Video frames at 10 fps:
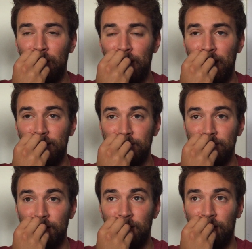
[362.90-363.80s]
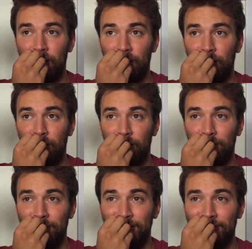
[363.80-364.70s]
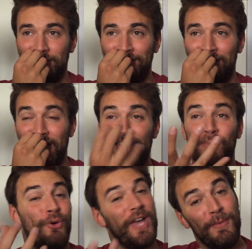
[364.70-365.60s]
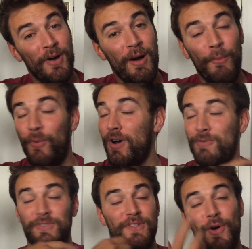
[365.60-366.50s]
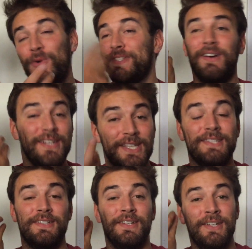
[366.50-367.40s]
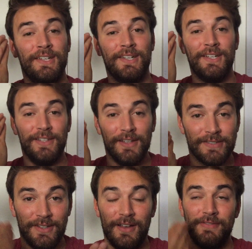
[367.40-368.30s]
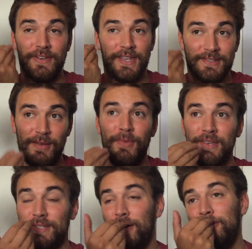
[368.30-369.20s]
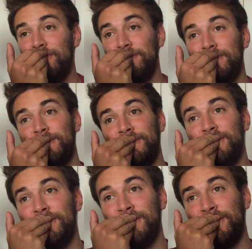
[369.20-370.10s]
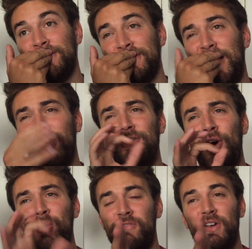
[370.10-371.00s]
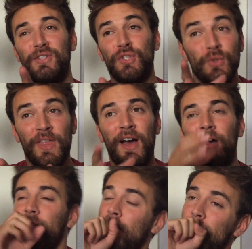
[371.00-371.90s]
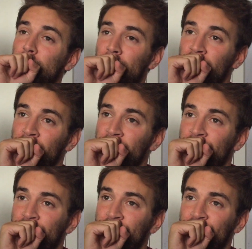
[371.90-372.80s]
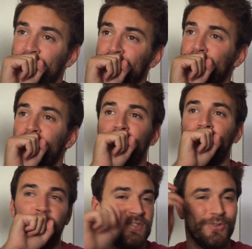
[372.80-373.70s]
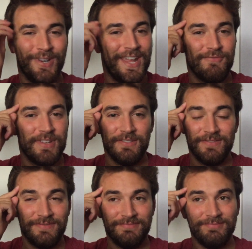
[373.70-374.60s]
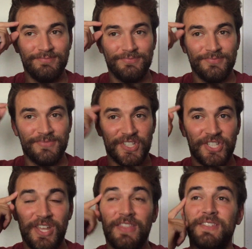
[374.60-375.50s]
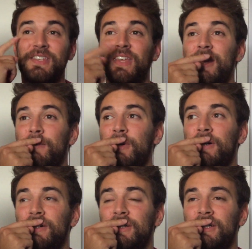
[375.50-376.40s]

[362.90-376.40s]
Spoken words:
Again, what came up, what I was told, is that I need to learn to love and accept myself. And I know if I can do that, then it's not going to get rid of the shit that's in here, but